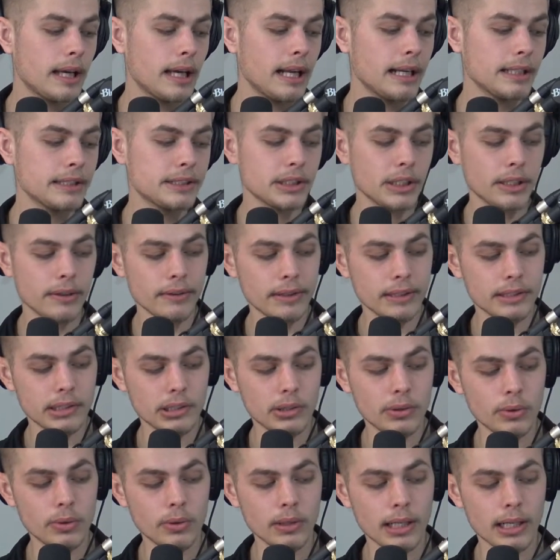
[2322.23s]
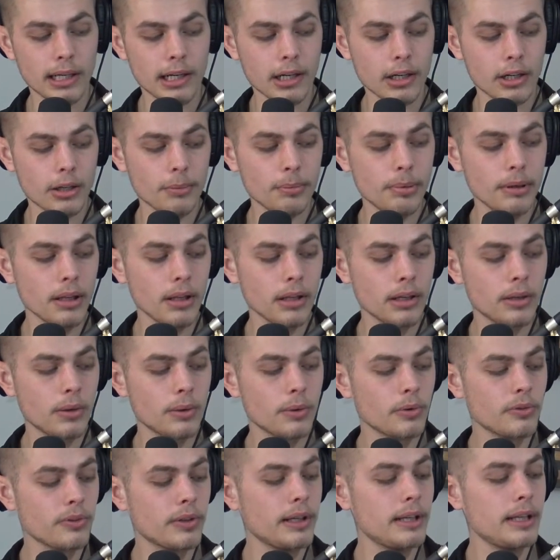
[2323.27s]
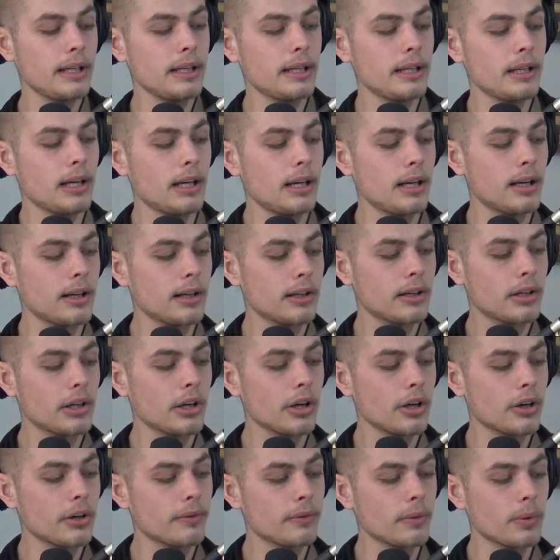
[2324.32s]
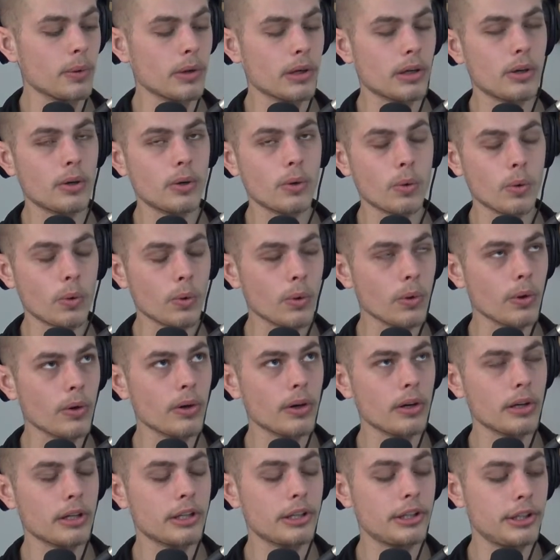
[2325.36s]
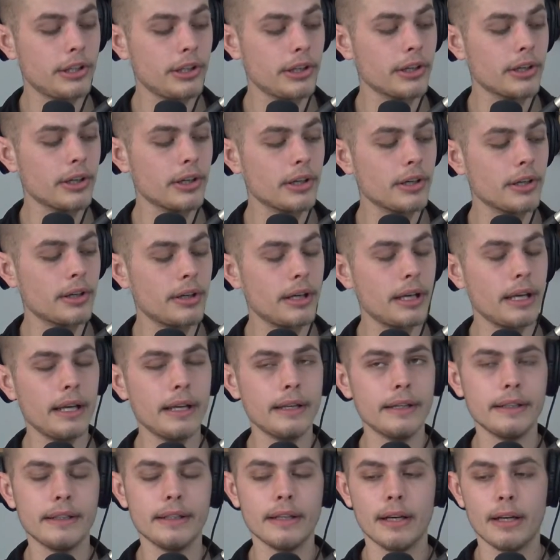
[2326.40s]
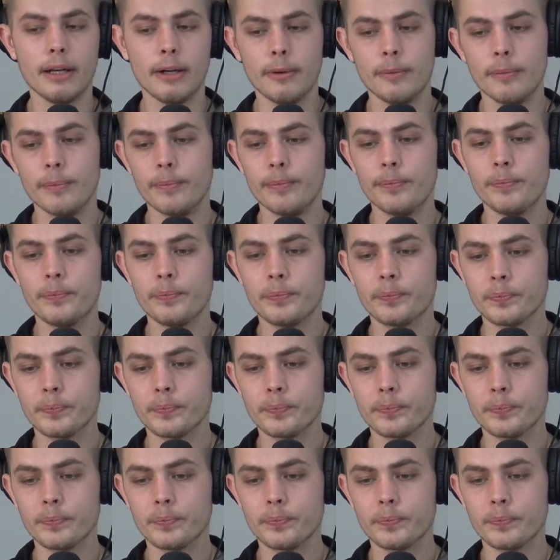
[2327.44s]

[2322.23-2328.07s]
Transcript: and I started like the Gulag Archipelago to read, uh, Carnivore Core Cure, and um,